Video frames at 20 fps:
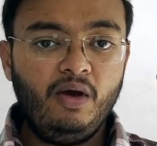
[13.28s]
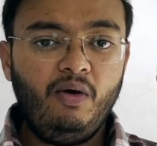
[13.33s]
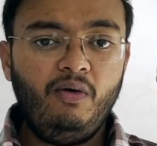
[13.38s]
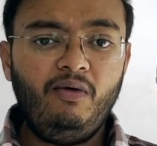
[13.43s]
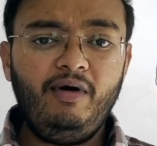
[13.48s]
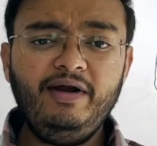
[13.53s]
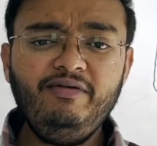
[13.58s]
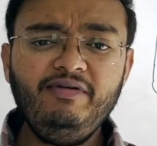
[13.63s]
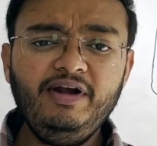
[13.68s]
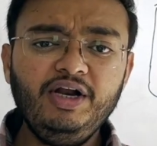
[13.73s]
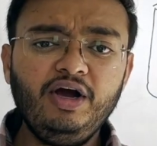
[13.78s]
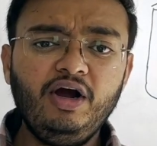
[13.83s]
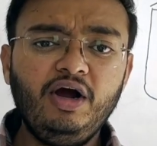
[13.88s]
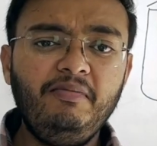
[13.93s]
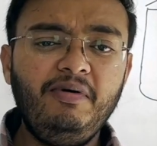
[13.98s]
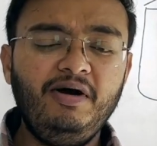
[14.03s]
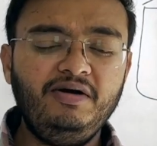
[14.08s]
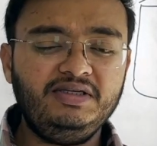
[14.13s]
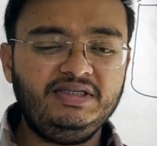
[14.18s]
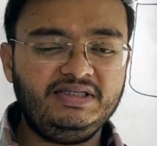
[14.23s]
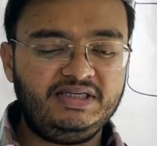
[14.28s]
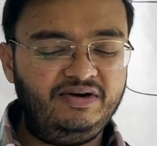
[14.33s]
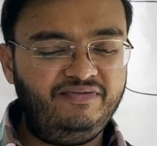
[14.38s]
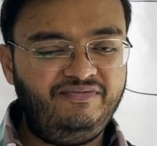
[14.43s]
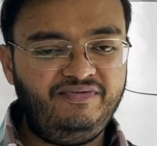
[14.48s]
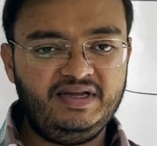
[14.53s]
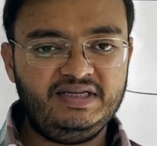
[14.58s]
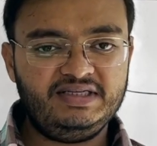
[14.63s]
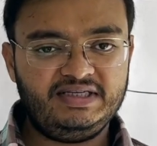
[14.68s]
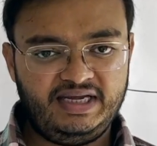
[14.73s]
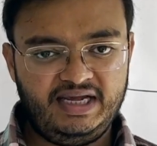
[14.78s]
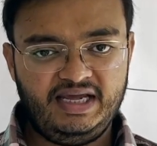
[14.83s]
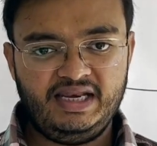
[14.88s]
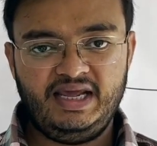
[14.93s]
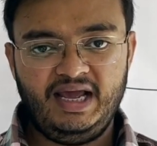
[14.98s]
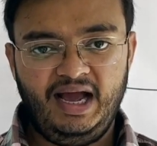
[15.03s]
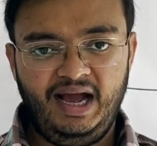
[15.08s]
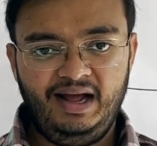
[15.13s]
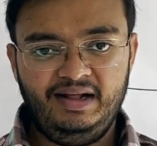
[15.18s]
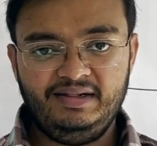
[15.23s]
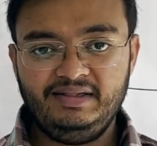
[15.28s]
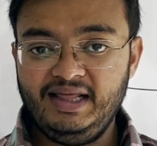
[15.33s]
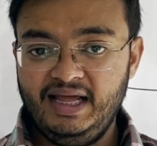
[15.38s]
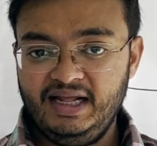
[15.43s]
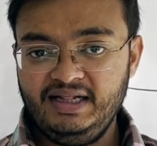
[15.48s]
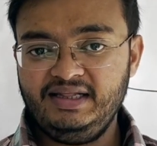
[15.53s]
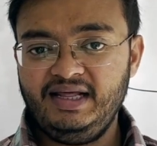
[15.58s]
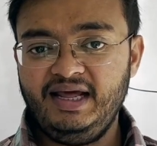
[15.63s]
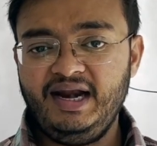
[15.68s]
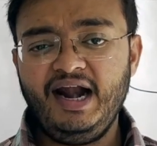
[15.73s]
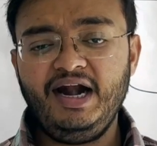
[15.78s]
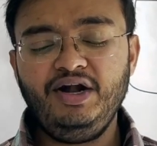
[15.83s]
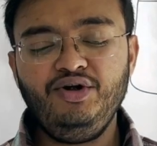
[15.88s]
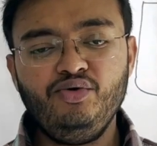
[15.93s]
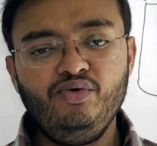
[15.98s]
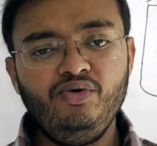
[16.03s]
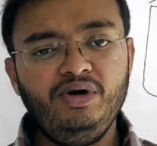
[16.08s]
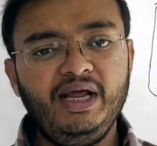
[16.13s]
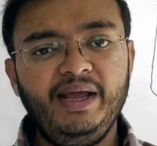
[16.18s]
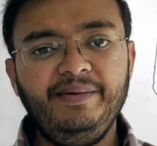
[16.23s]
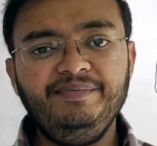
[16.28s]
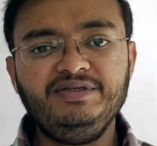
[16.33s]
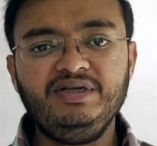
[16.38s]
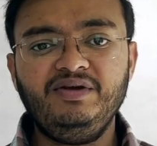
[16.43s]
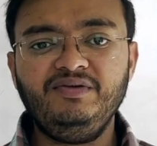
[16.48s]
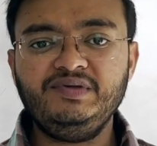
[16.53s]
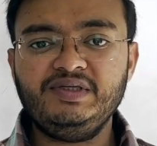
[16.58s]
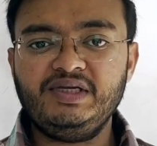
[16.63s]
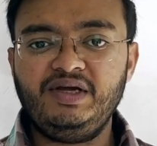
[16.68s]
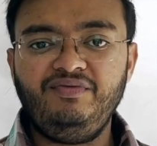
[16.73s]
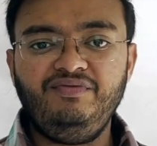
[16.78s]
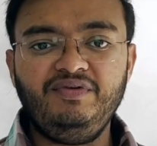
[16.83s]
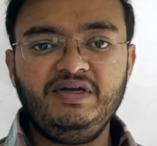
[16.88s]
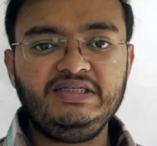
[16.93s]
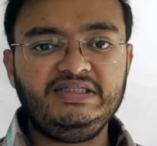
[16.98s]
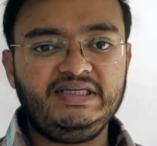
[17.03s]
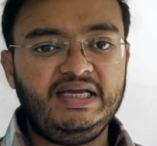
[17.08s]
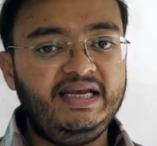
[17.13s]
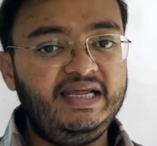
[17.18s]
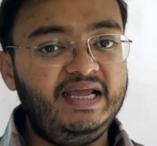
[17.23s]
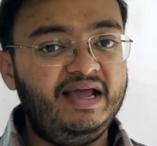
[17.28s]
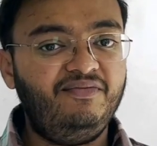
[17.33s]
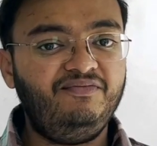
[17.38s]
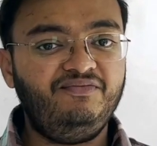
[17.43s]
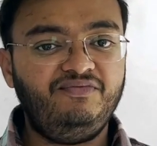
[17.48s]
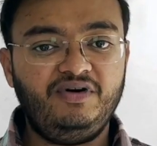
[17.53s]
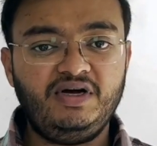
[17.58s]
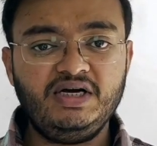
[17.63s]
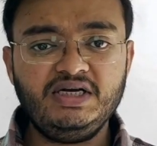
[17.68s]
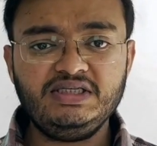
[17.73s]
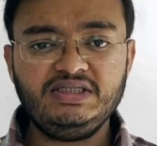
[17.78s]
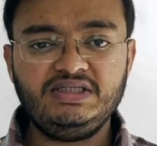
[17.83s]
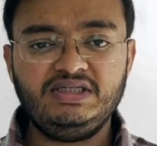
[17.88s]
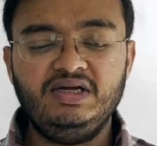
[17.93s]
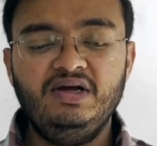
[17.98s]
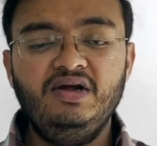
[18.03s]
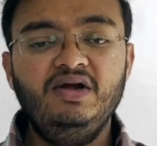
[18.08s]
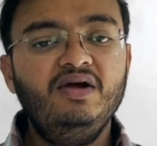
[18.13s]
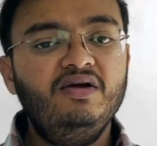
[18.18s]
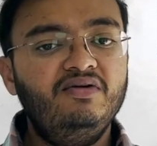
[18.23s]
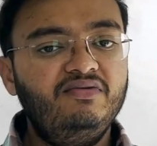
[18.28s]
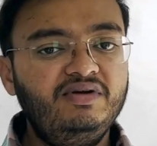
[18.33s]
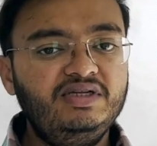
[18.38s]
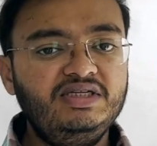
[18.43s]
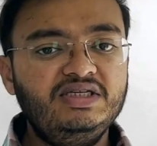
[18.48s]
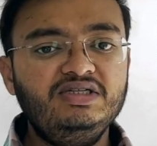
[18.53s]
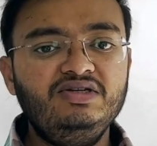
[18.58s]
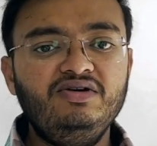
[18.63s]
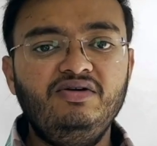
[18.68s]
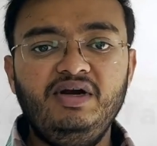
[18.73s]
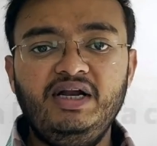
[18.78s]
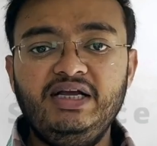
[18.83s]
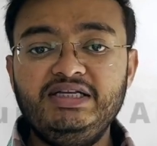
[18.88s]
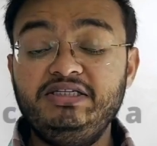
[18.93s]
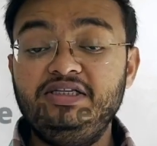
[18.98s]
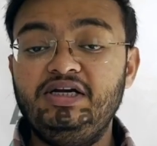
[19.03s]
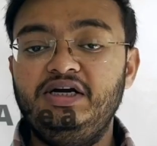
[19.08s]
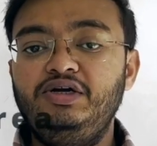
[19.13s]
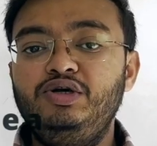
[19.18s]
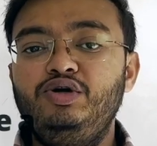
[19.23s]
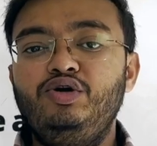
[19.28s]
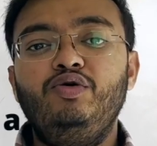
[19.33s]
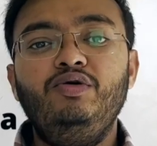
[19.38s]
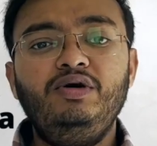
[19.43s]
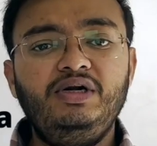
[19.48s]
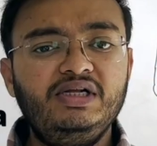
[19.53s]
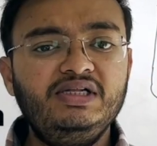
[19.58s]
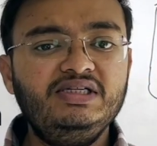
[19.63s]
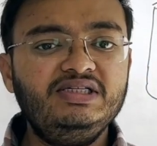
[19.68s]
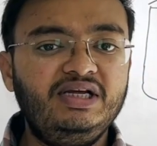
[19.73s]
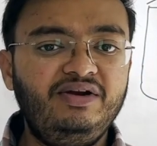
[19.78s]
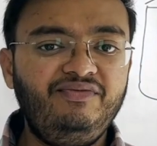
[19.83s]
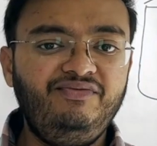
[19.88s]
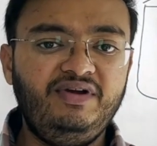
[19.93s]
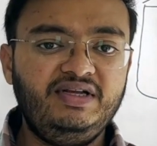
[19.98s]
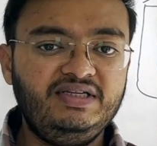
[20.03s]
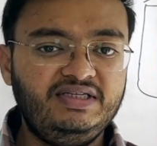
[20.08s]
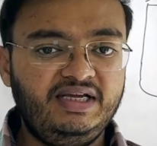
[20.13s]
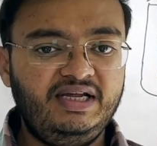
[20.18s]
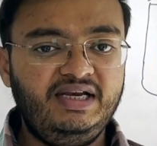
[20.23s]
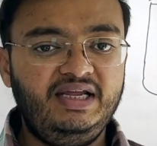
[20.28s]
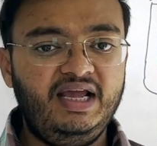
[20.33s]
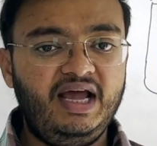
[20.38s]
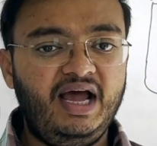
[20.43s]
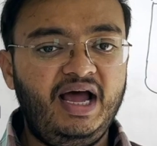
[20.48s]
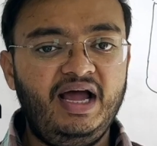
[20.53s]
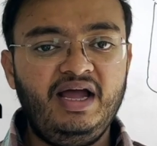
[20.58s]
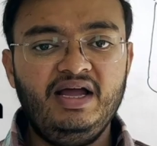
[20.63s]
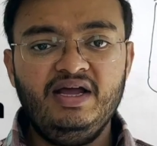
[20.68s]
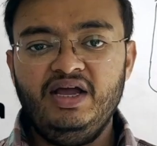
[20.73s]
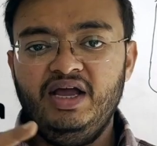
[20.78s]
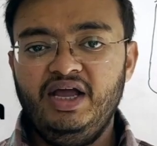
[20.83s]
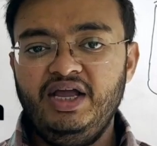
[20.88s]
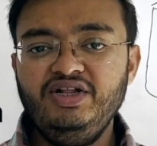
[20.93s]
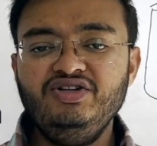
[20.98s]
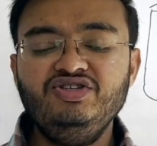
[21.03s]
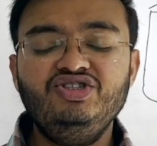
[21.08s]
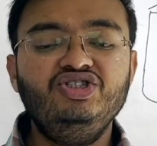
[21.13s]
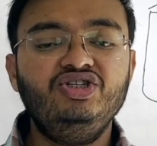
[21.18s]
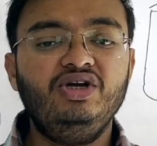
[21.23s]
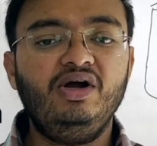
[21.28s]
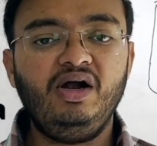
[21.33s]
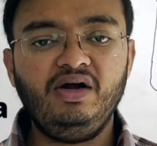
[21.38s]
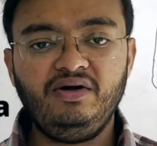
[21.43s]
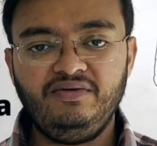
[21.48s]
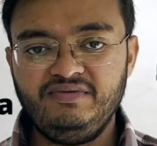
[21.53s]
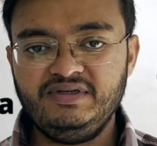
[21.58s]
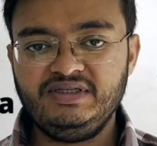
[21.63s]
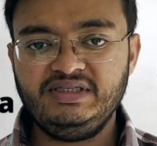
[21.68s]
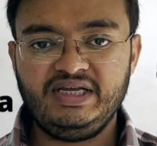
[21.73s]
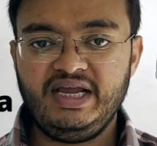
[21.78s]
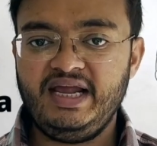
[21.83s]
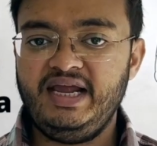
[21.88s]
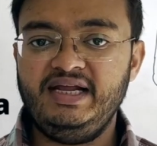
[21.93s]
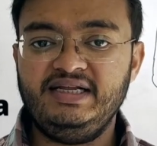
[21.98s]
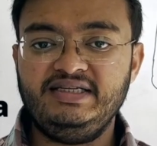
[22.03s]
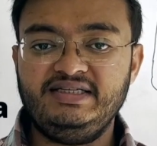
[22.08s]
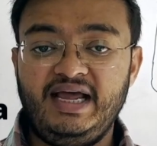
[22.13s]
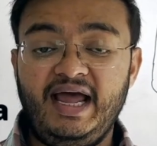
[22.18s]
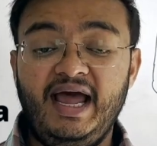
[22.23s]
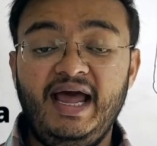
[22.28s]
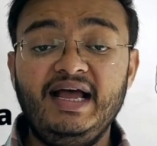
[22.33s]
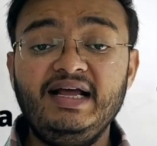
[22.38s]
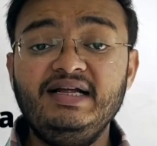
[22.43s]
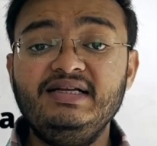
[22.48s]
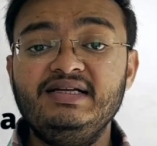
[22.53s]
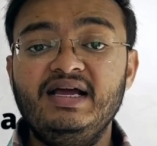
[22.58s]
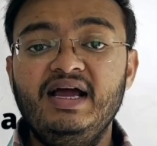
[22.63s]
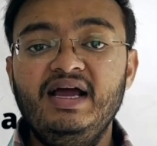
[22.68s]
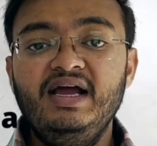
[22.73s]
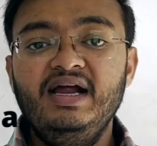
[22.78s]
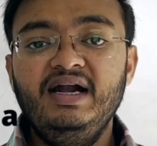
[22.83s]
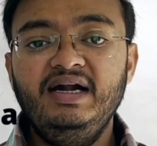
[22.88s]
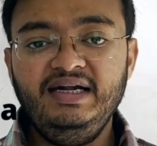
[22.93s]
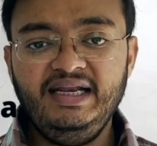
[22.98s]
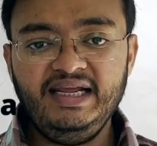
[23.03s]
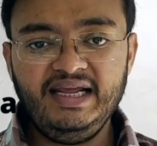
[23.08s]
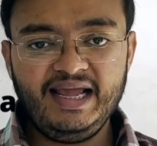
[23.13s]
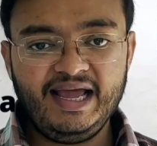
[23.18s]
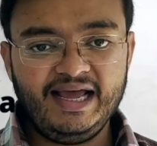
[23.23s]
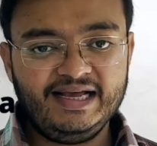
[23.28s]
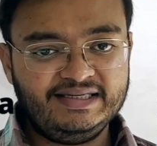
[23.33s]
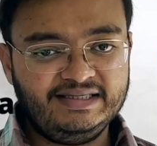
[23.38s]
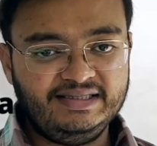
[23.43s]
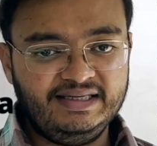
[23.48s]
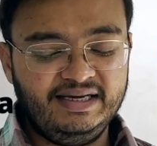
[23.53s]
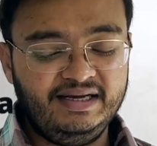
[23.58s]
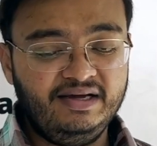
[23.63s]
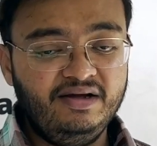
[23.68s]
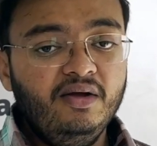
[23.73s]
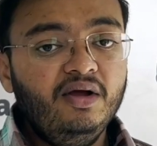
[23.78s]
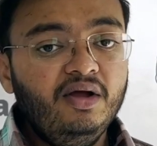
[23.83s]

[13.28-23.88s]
When we talk about surface area, then there are two types of surface area. First, which is known as the total surface area. In short, we say it as TSA.